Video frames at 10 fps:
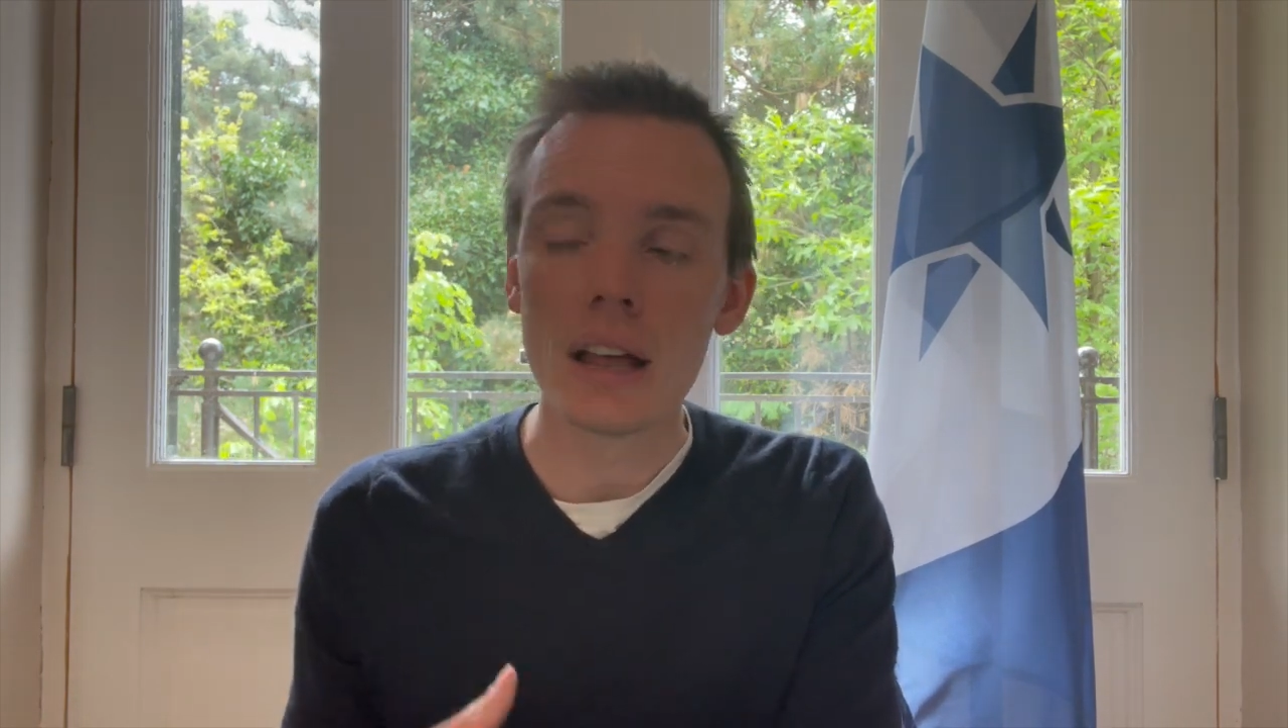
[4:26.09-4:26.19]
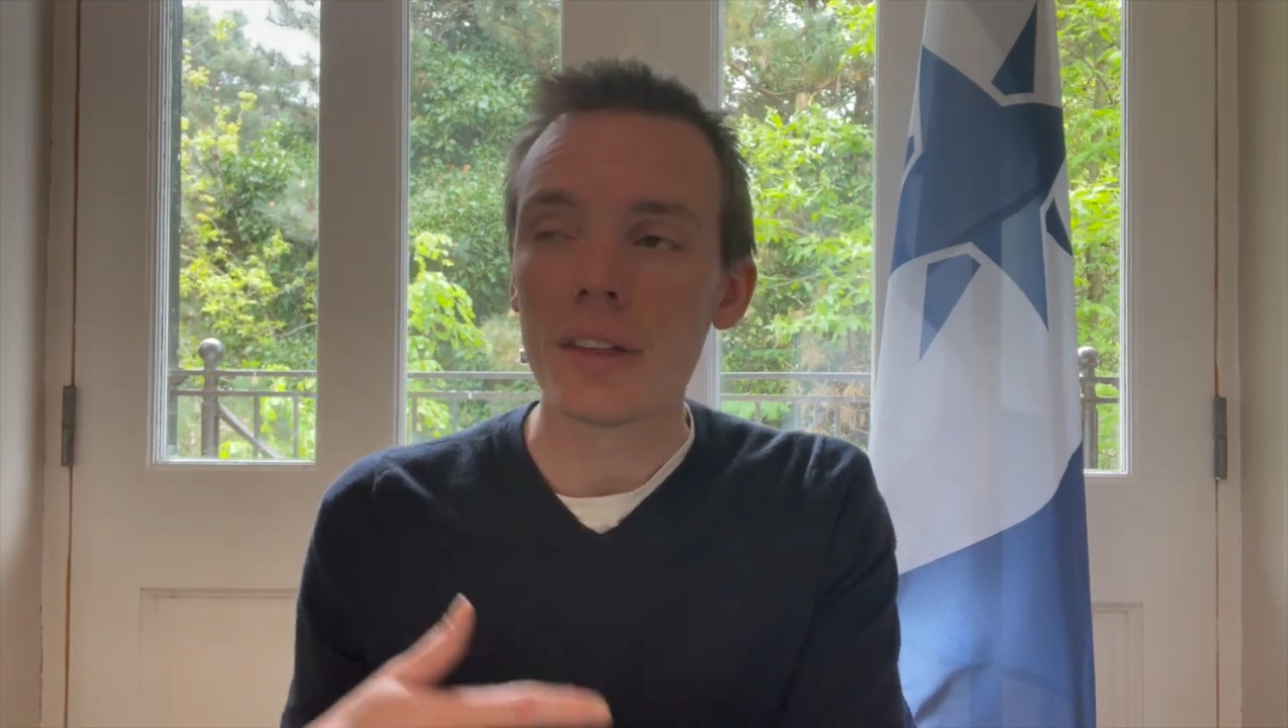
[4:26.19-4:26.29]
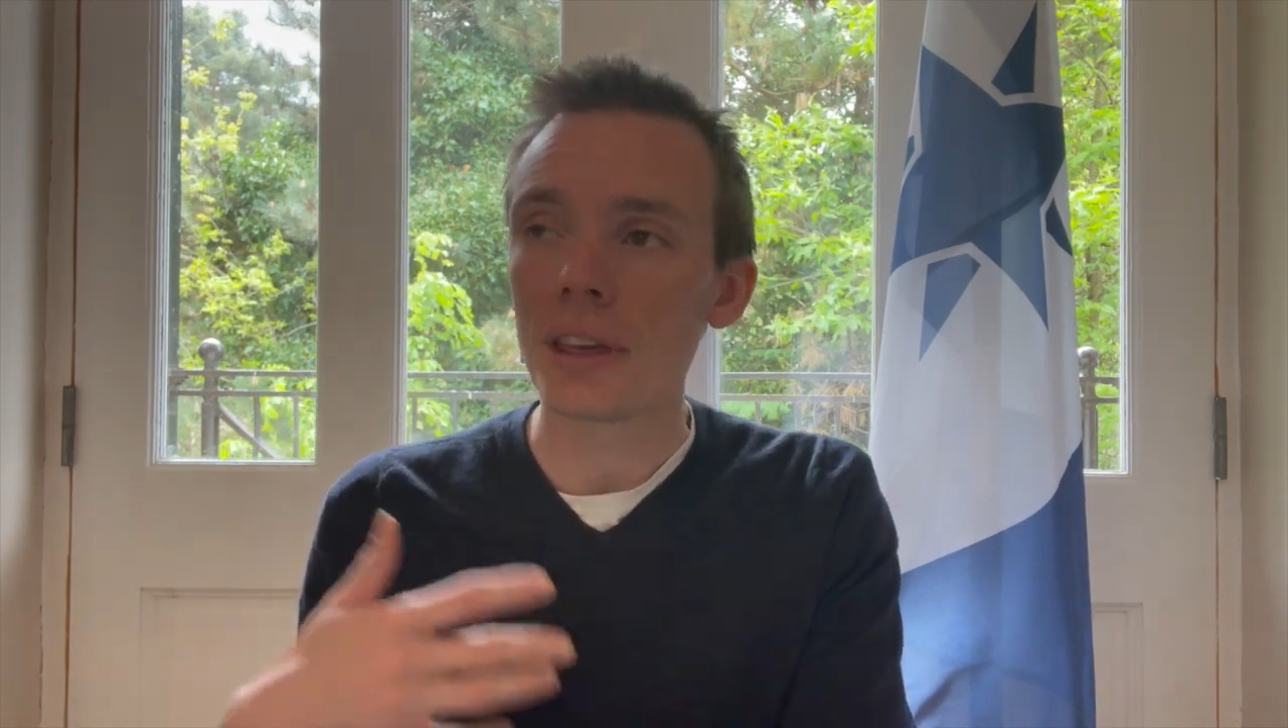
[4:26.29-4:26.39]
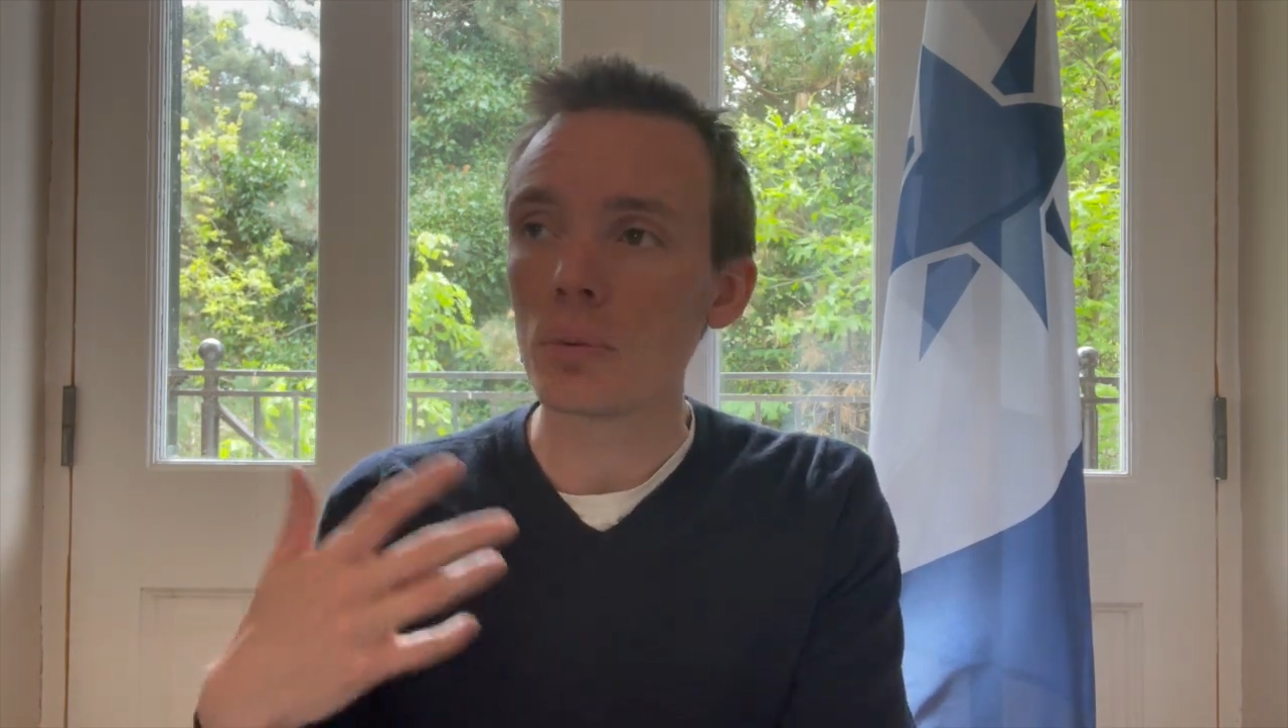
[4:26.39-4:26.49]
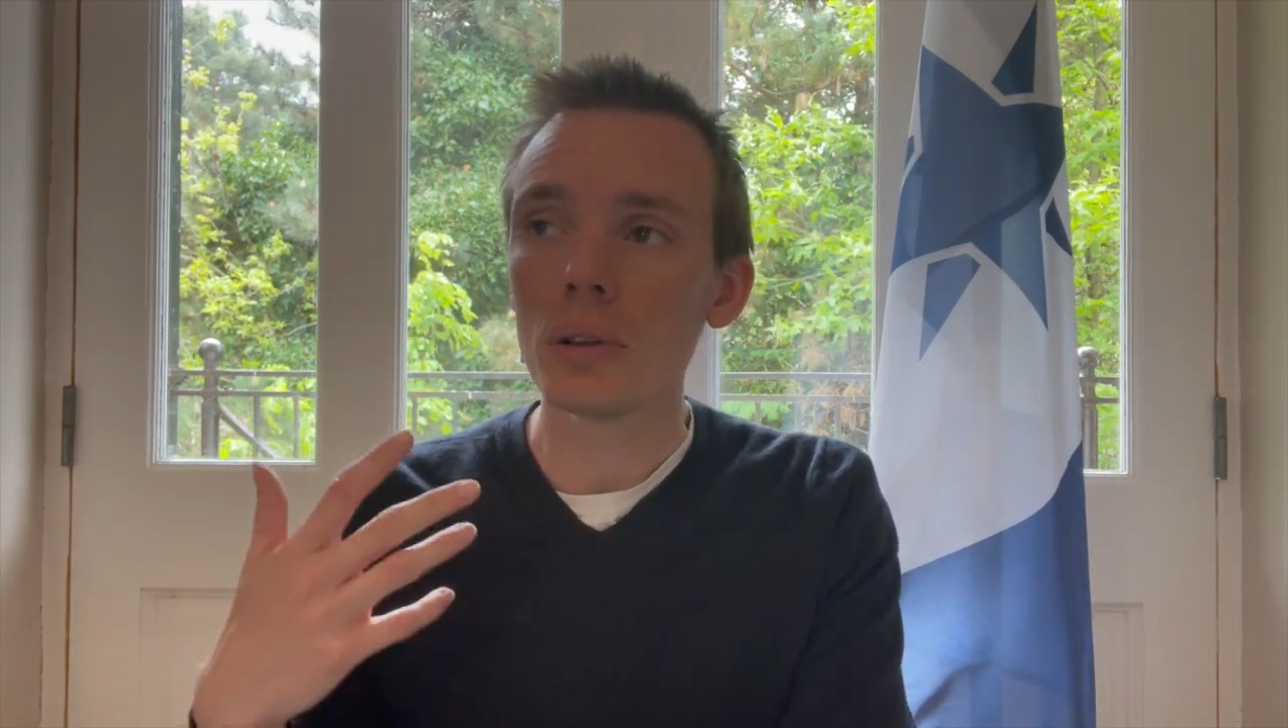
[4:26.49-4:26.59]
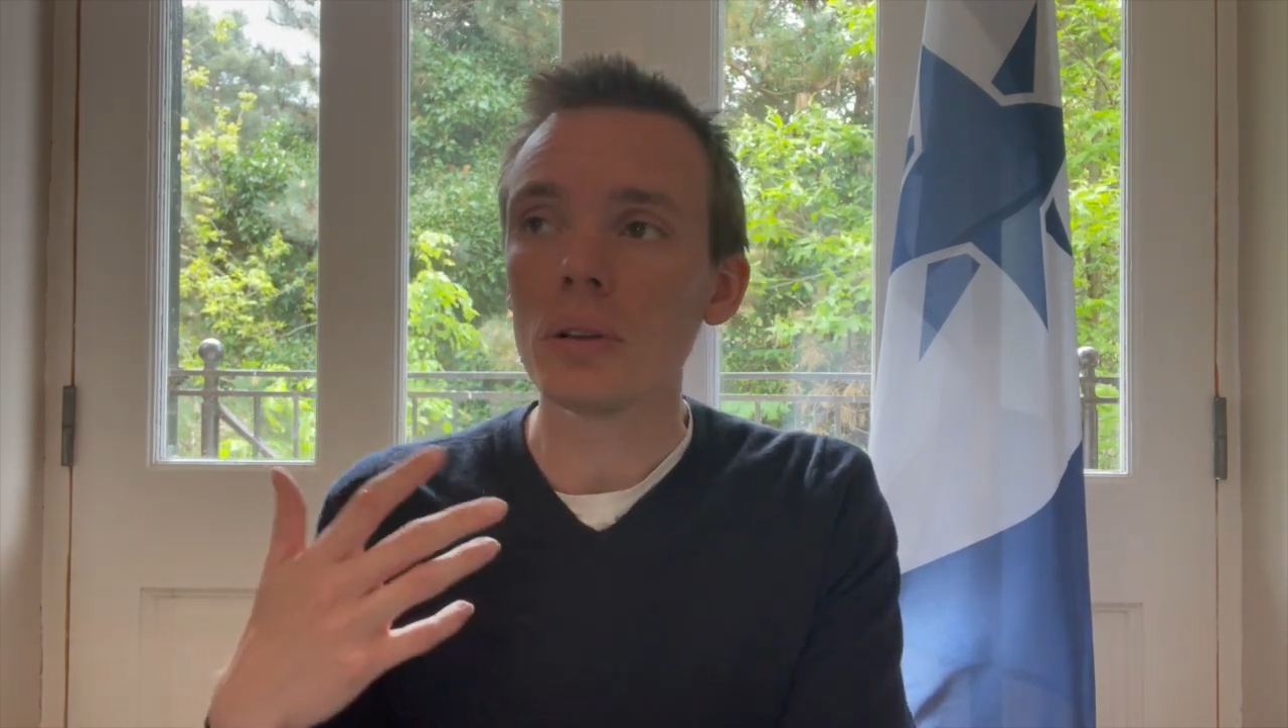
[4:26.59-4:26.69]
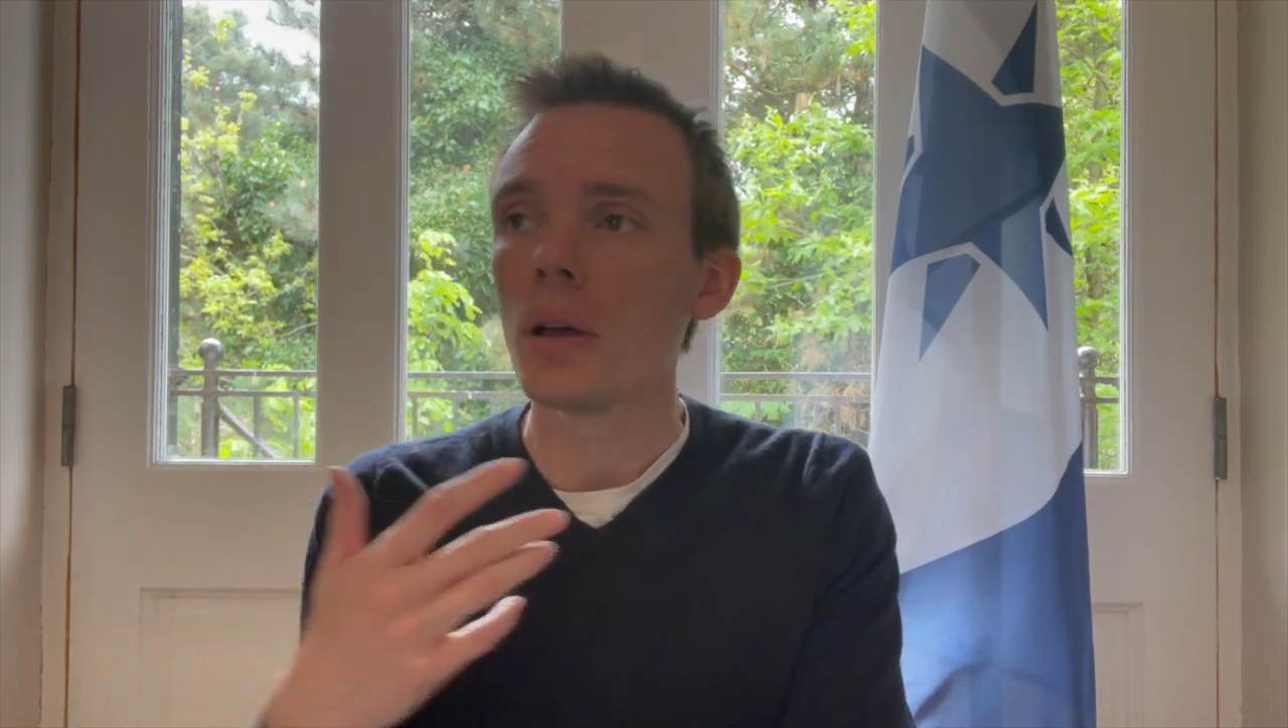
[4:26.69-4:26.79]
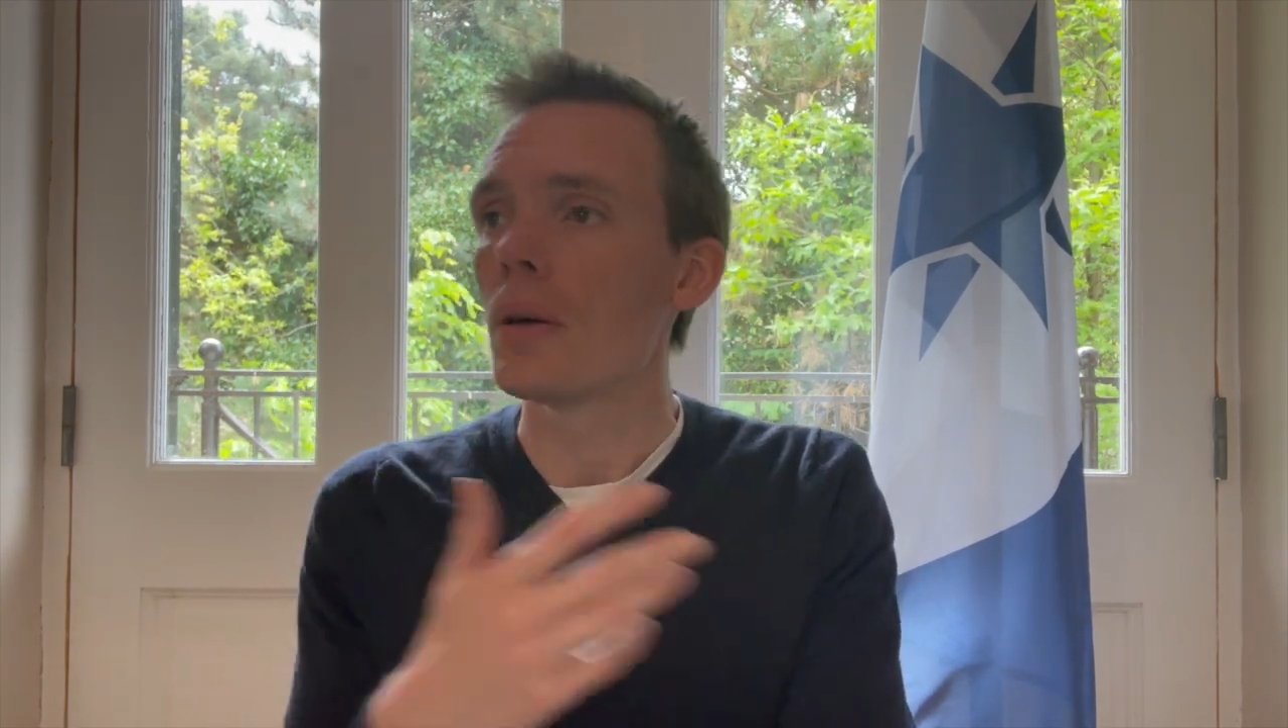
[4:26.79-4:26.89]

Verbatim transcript: that will